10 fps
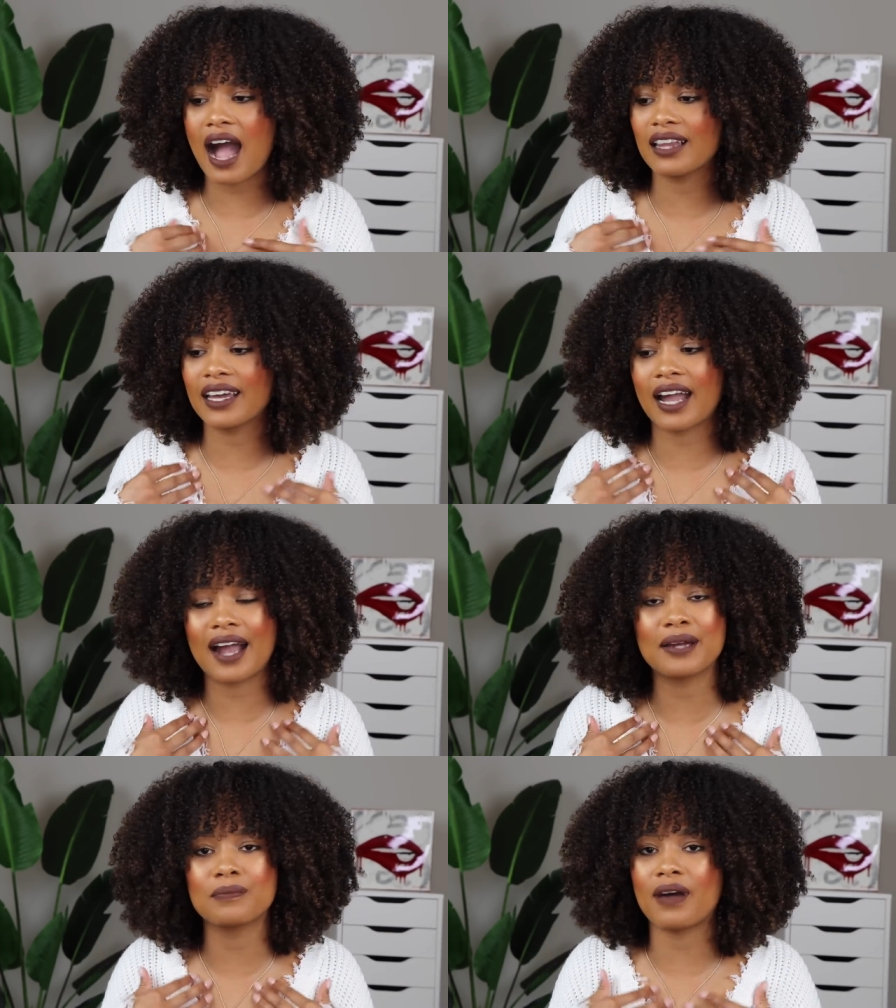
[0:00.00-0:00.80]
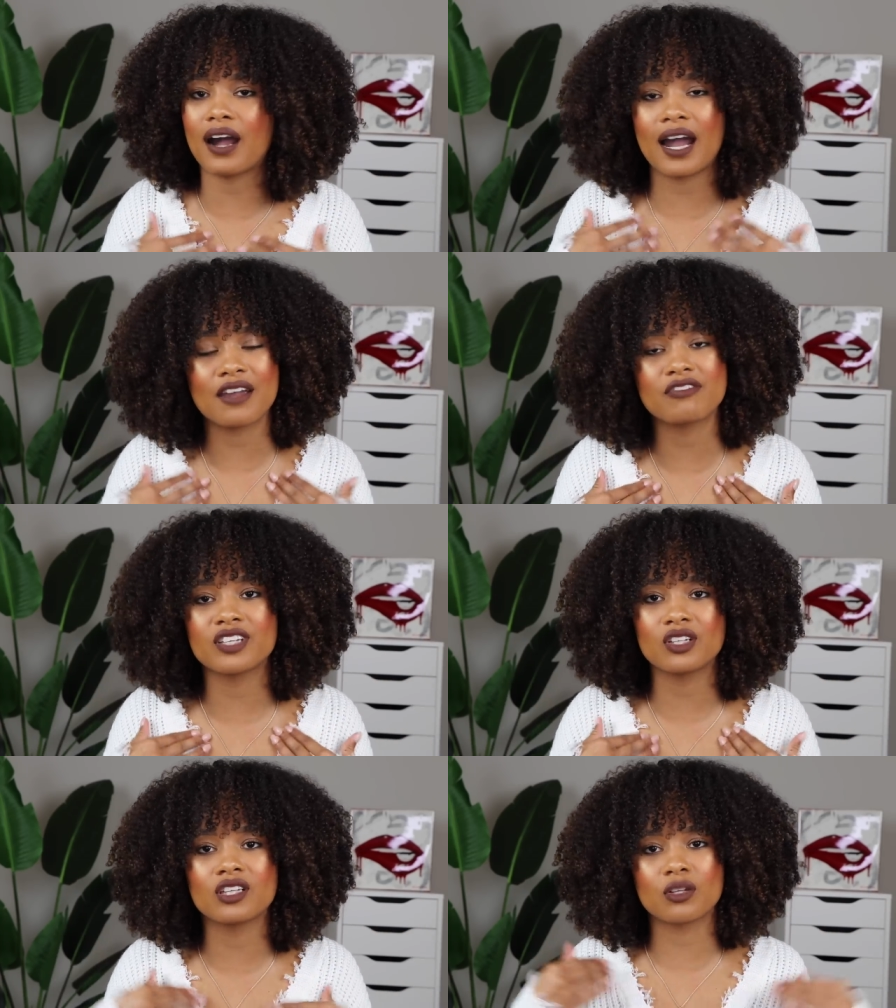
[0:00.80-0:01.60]
like I'm I
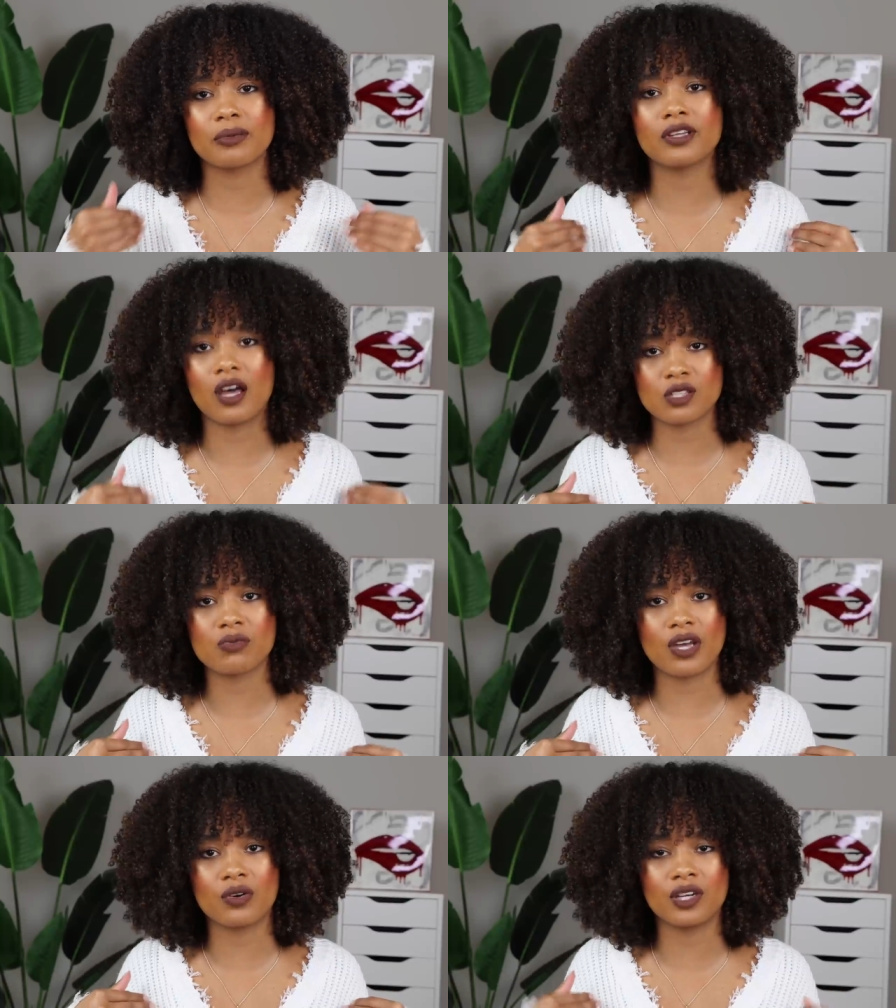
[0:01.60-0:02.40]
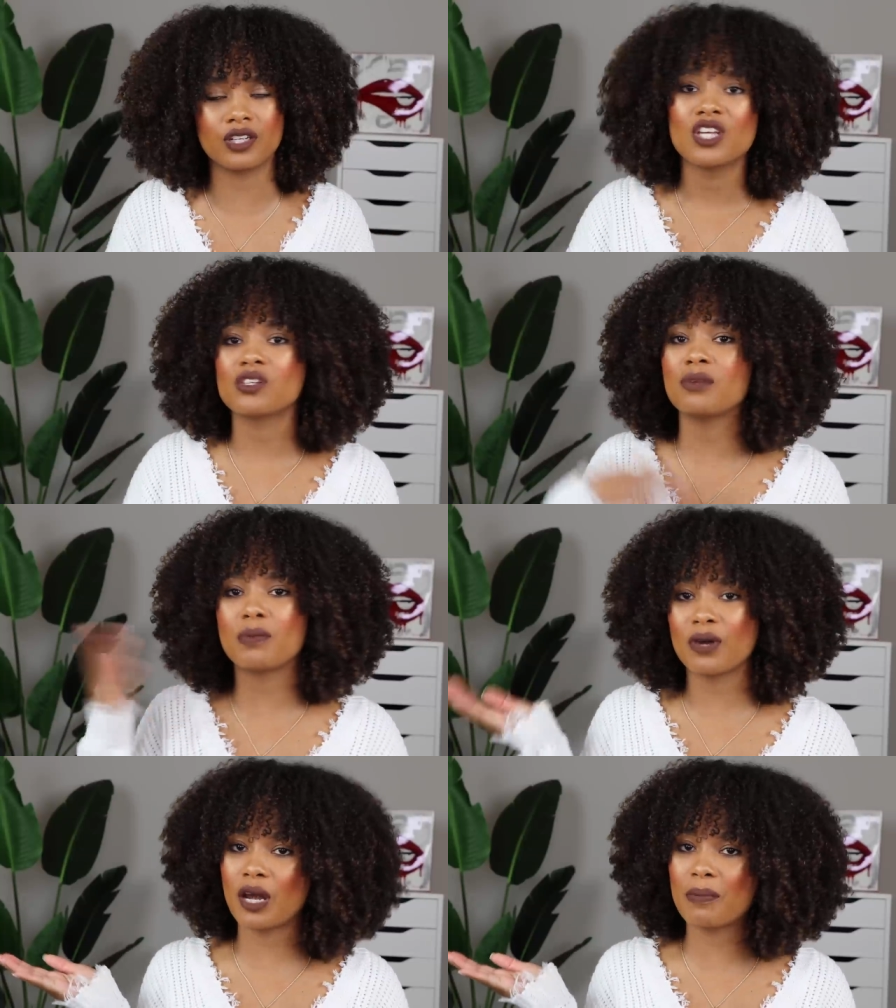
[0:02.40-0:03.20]
feel a little bit lost without it. So I'm
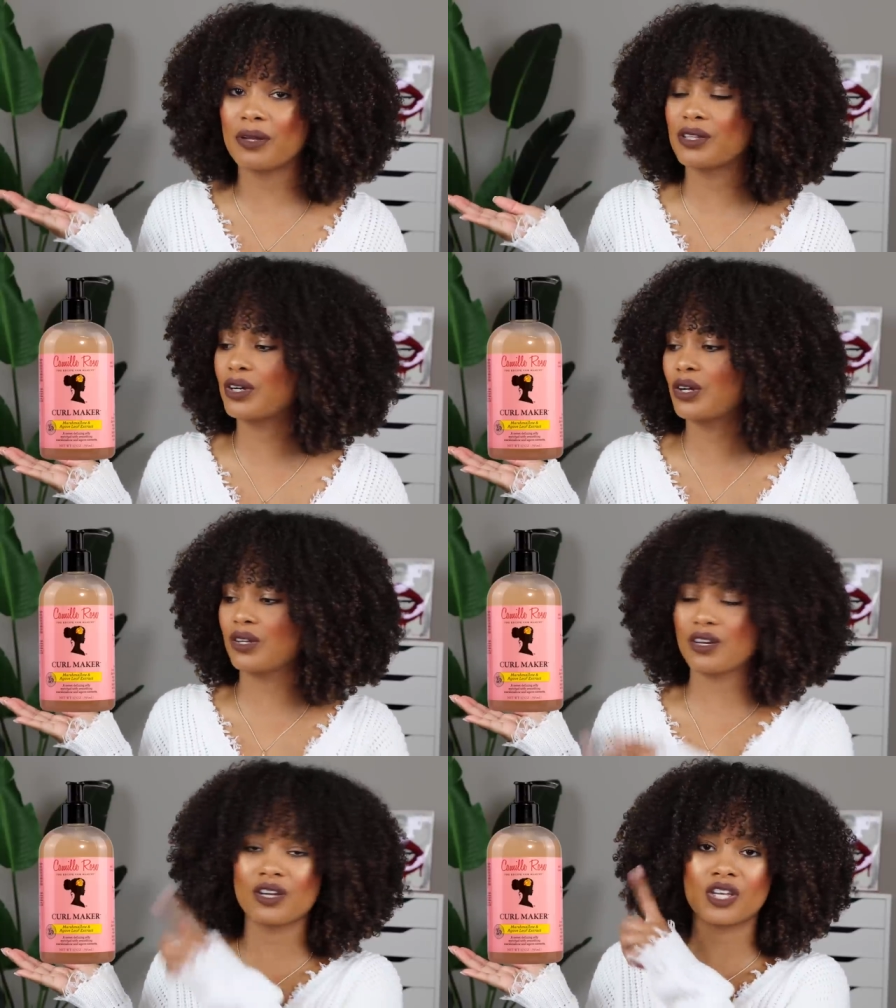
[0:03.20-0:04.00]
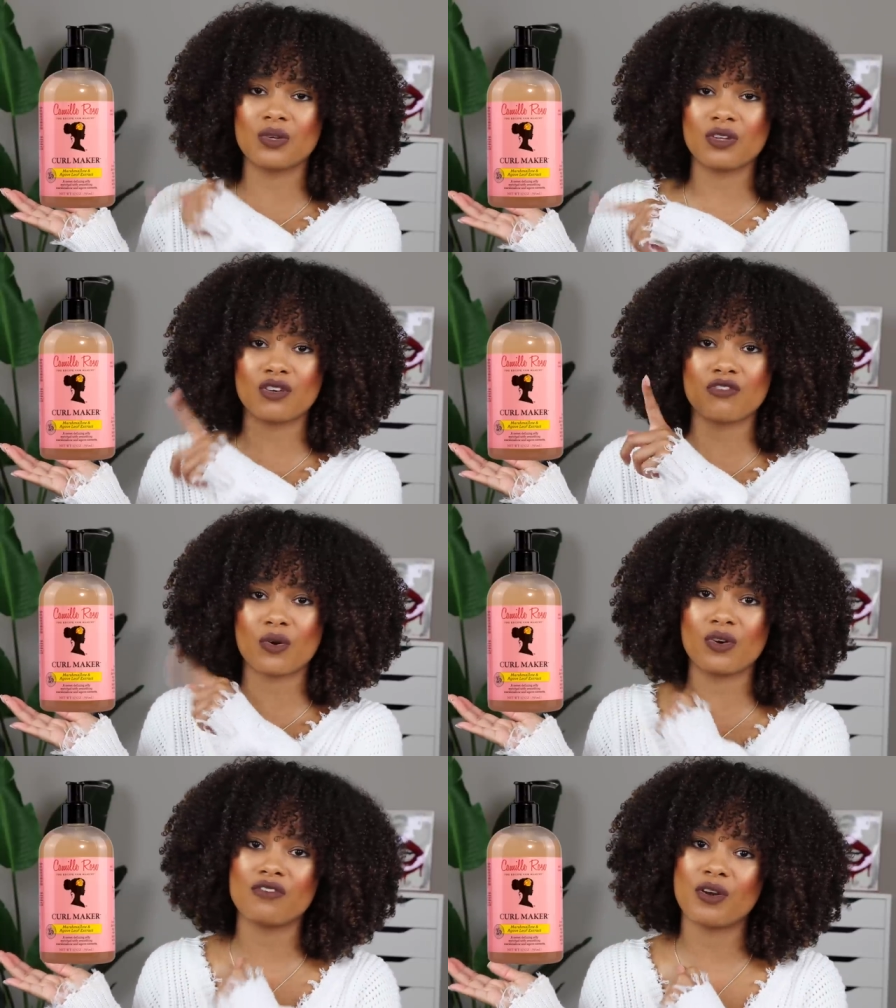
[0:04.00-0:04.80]
gonna put up a little cute little
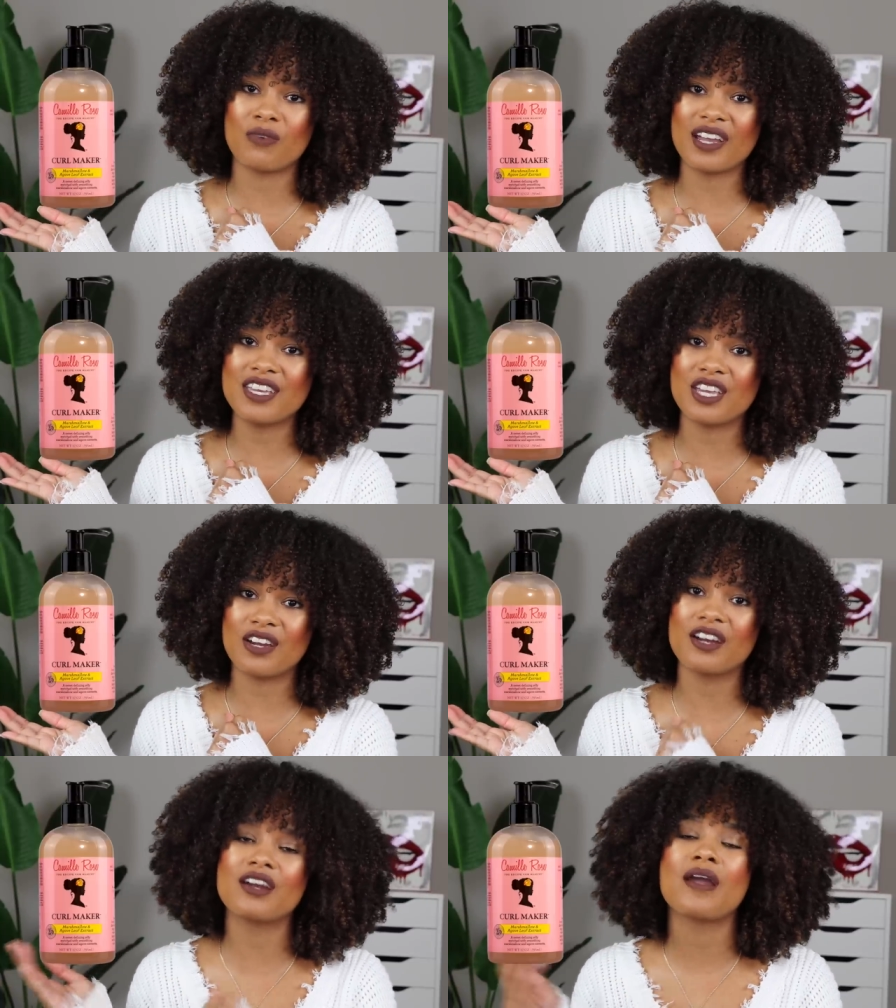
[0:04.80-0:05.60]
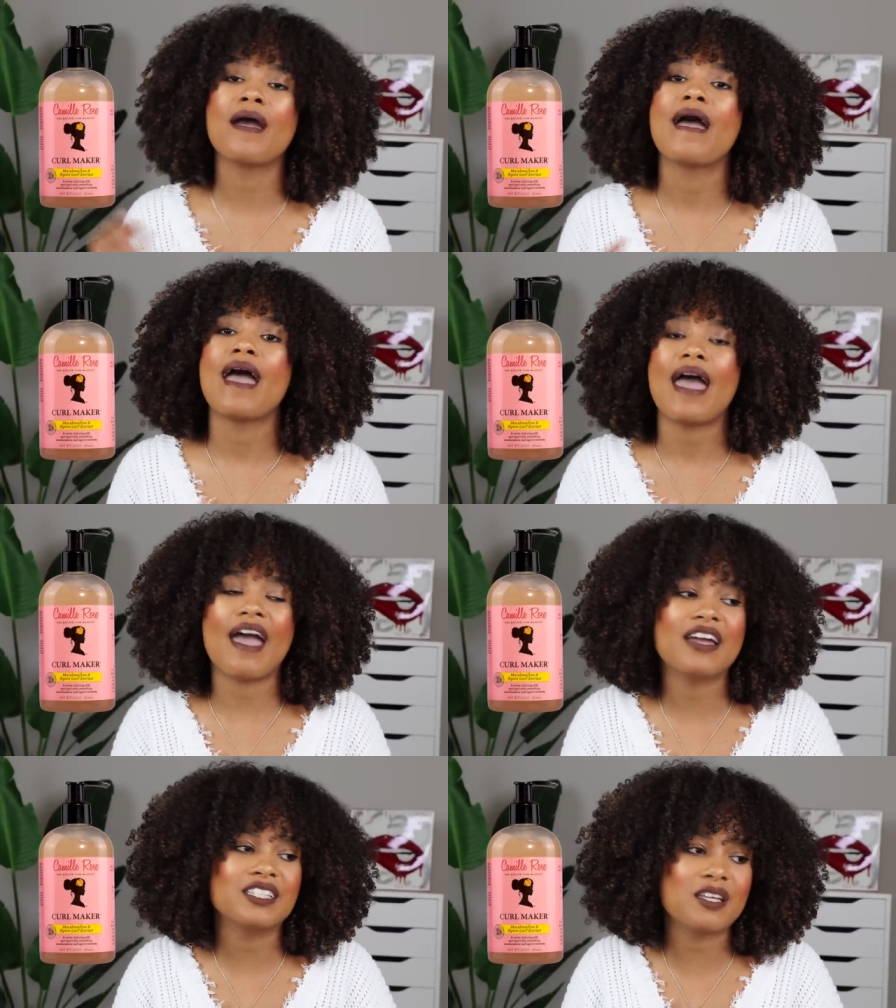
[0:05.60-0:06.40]
photo of it right here
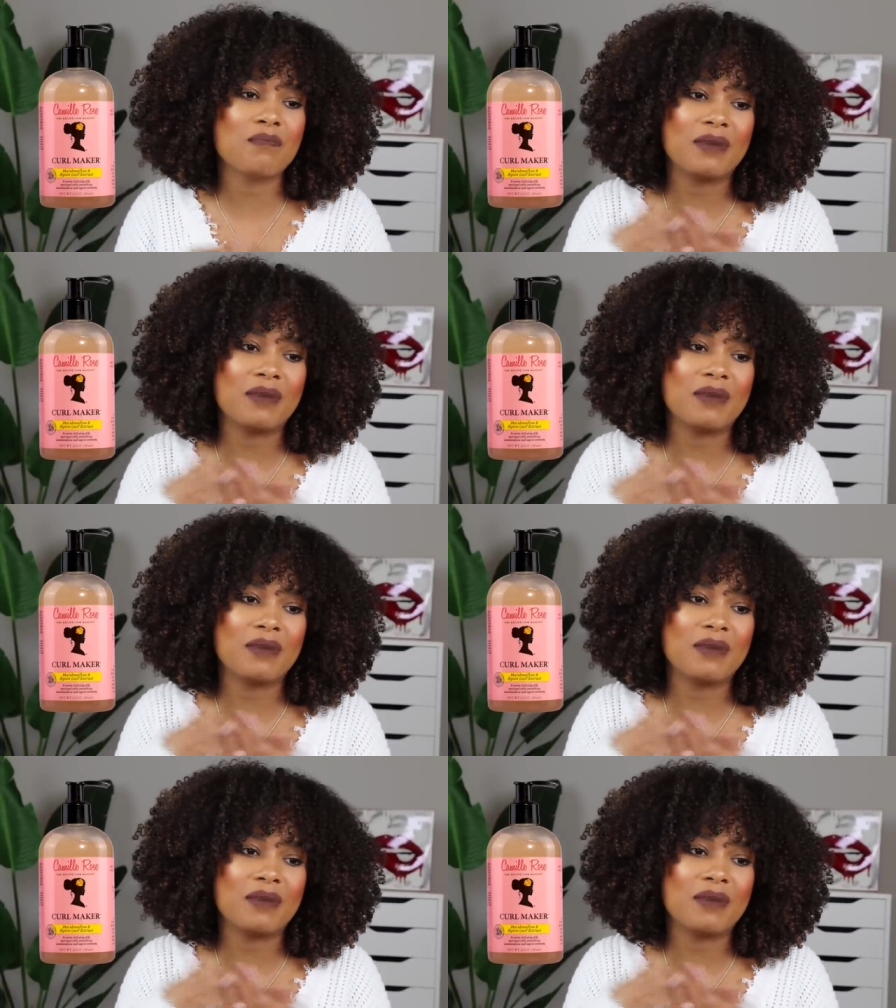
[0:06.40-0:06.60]
and